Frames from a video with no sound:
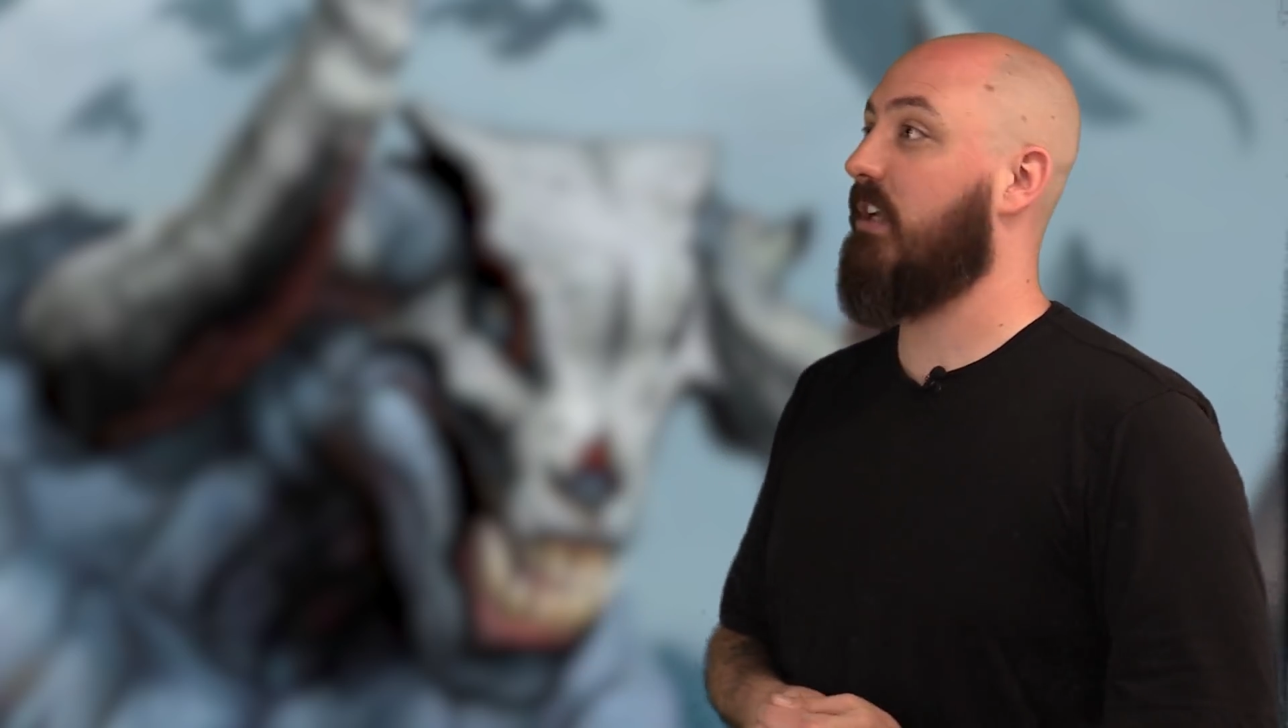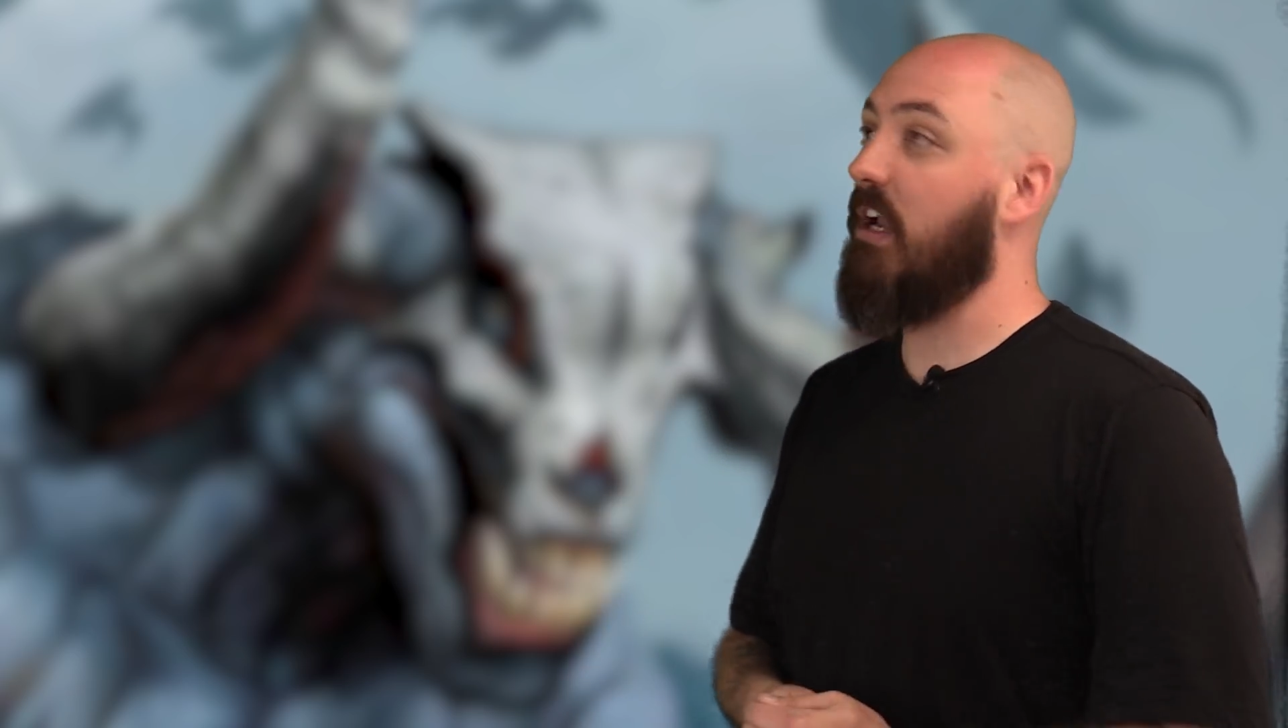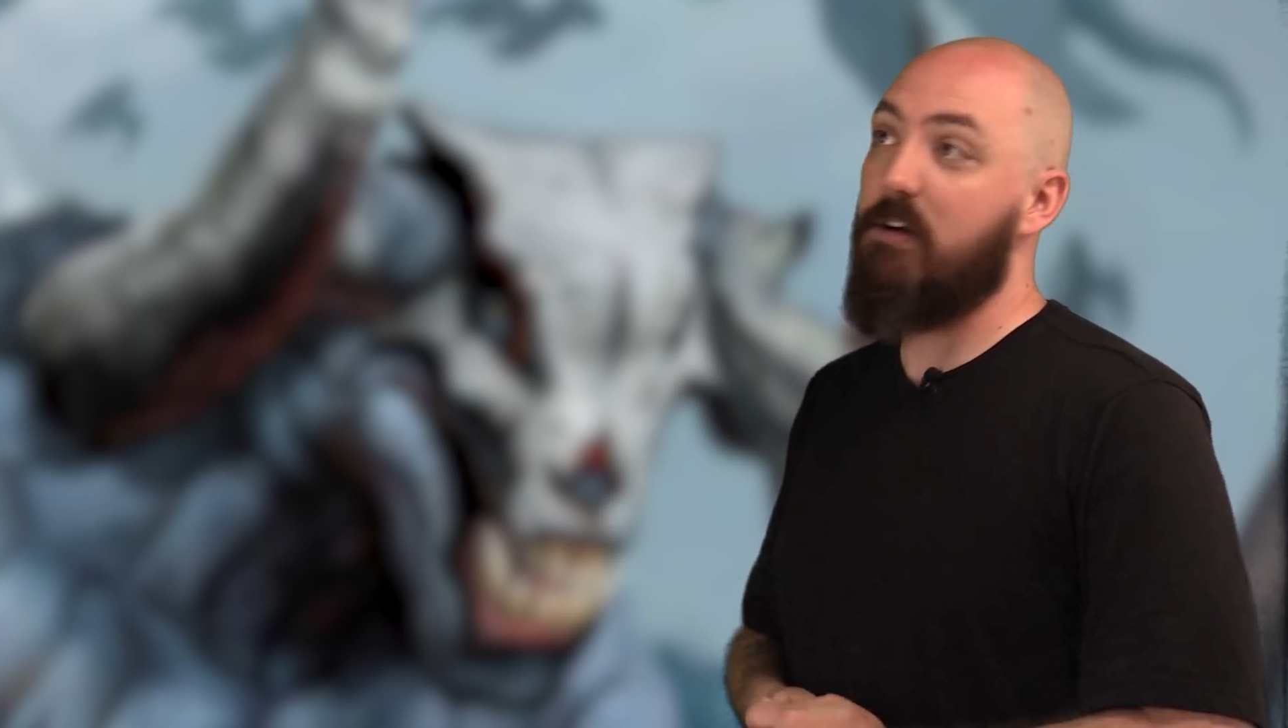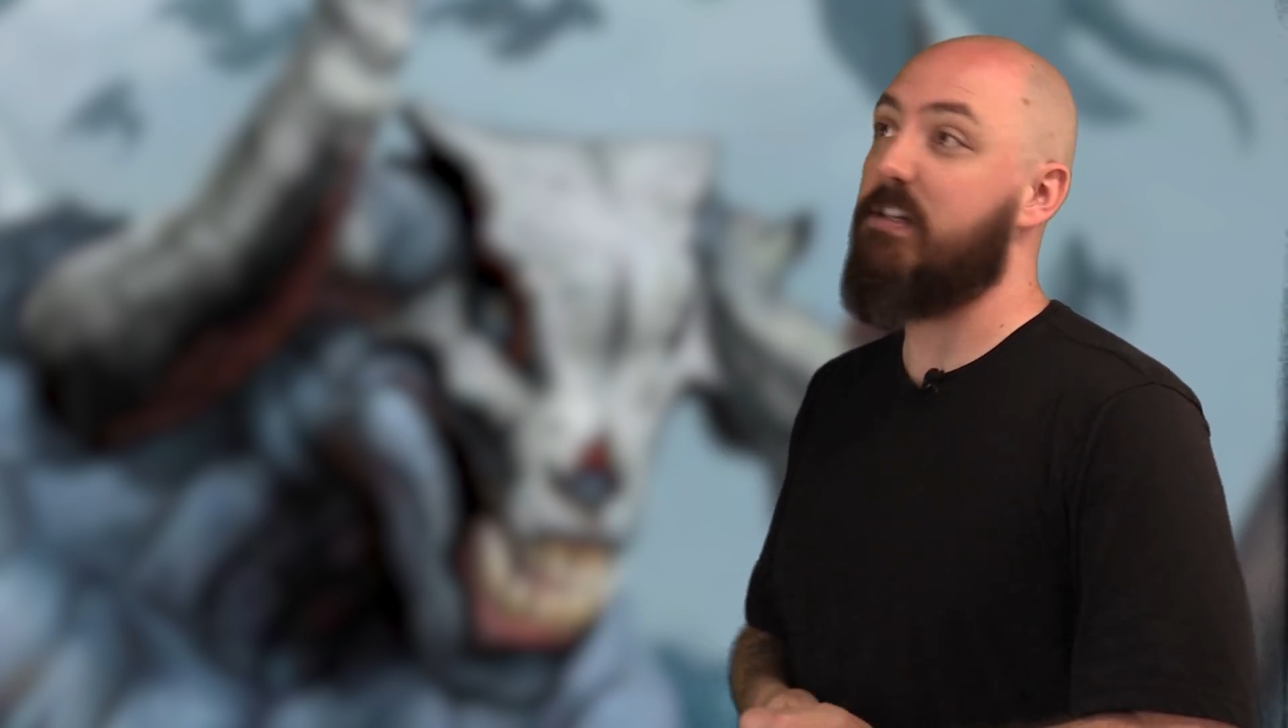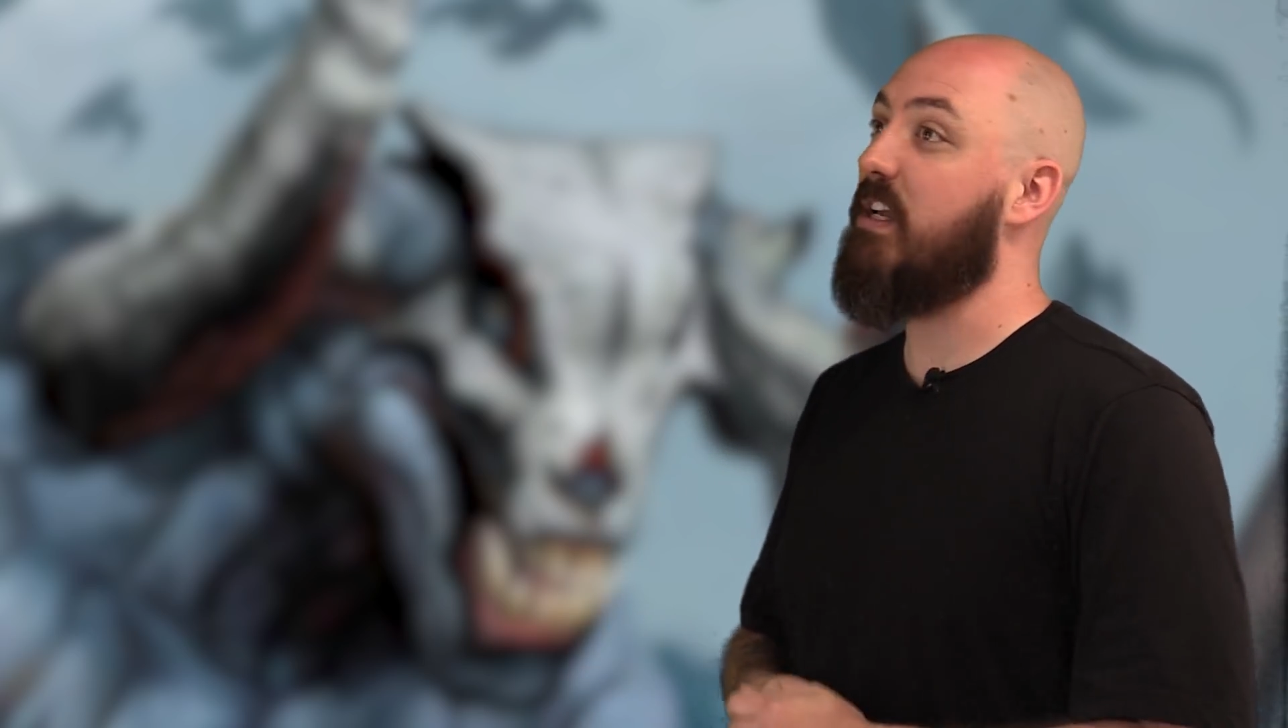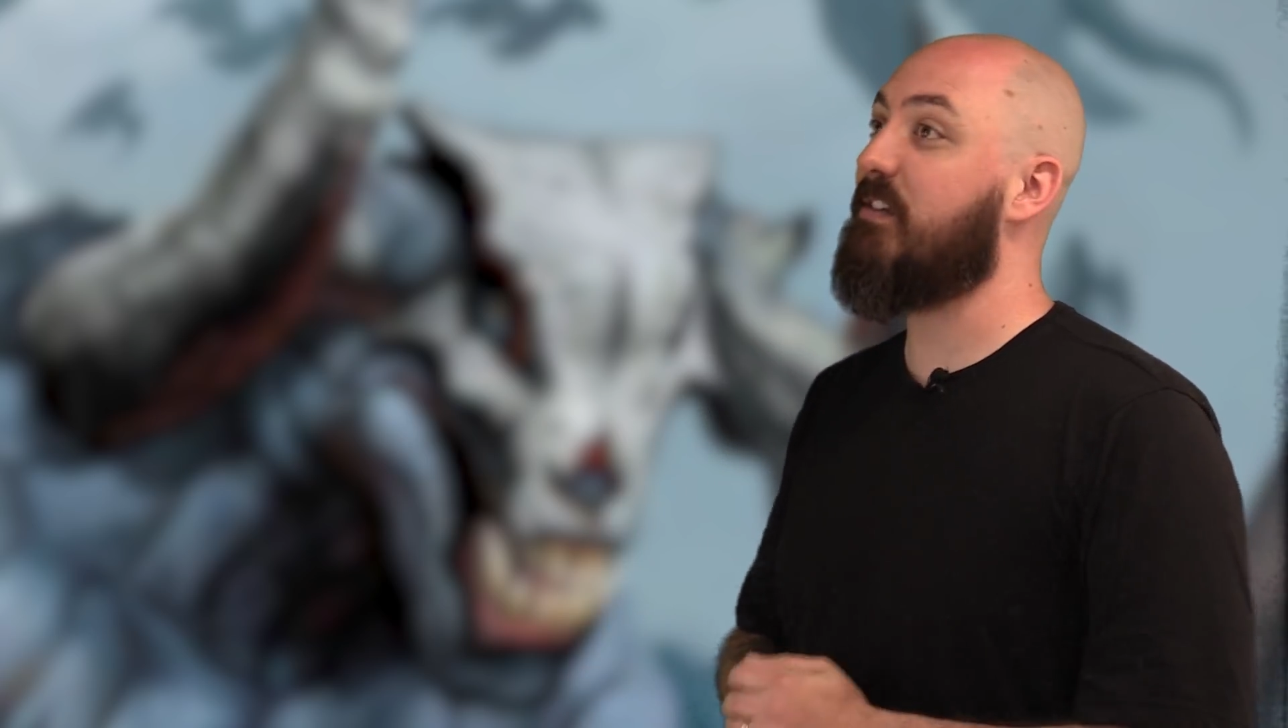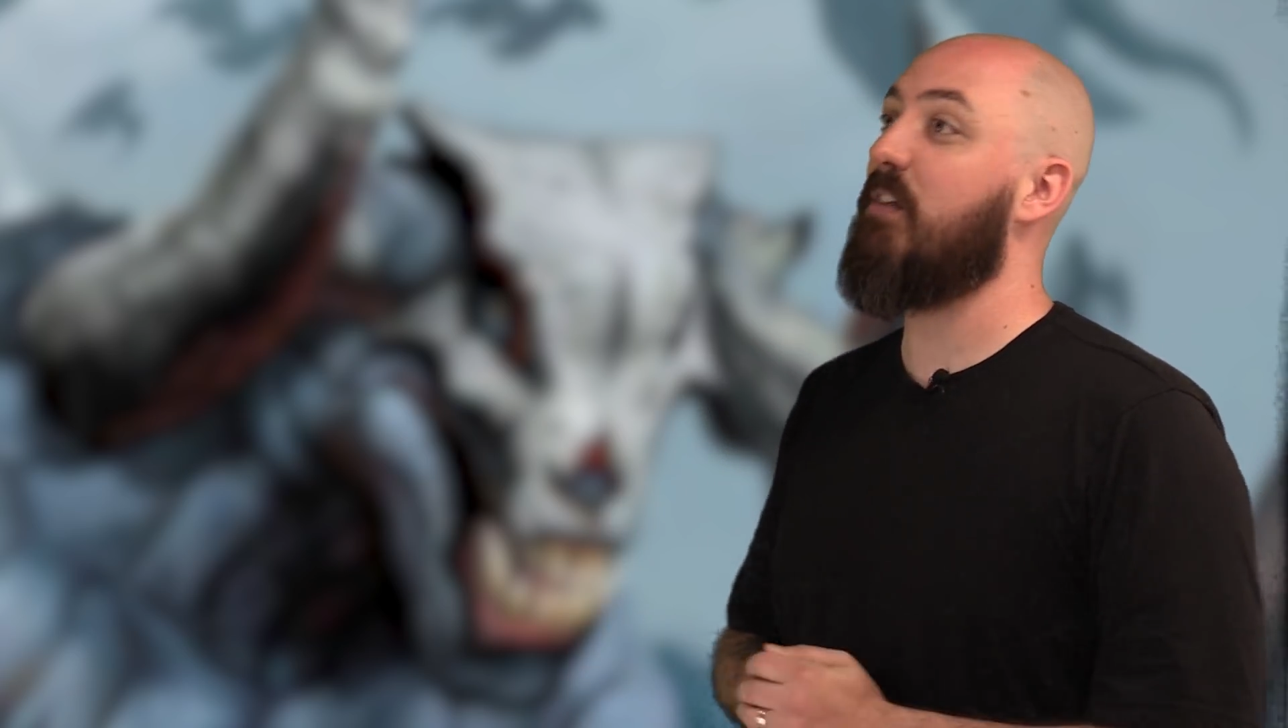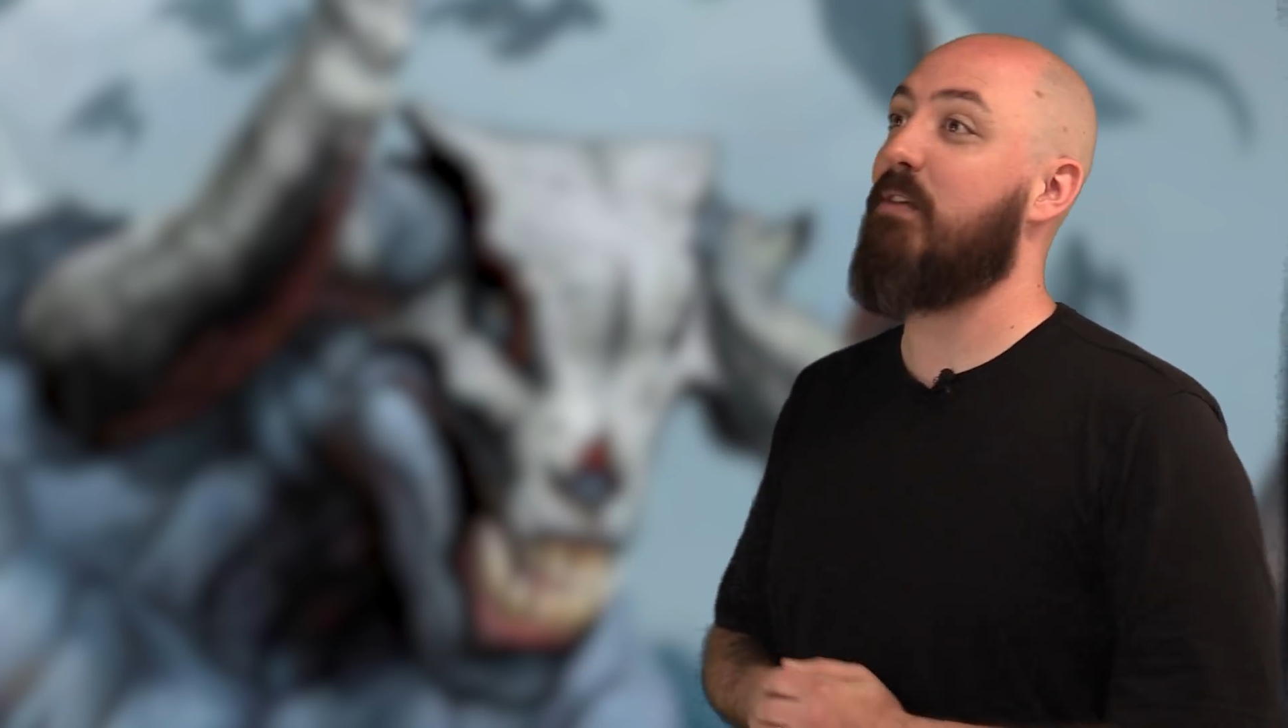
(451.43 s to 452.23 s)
I guarantee it's going